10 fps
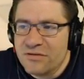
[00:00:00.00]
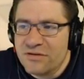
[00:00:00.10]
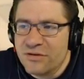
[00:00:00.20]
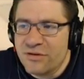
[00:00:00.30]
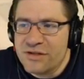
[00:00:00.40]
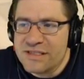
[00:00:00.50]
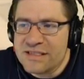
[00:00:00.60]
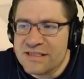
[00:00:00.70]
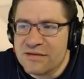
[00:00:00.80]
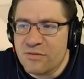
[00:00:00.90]

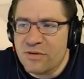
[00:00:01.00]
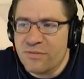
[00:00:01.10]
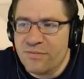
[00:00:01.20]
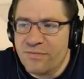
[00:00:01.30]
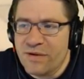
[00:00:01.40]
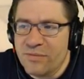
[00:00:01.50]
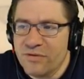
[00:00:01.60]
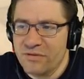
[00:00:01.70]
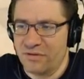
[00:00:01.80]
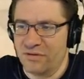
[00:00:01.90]
261 that's the people.
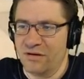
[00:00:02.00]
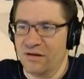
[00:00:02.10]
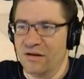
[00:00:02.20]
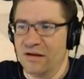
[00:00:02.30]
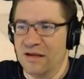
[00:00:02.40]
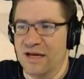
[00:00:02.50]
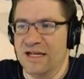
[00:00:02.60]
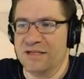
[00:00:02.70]
Correct one. And it's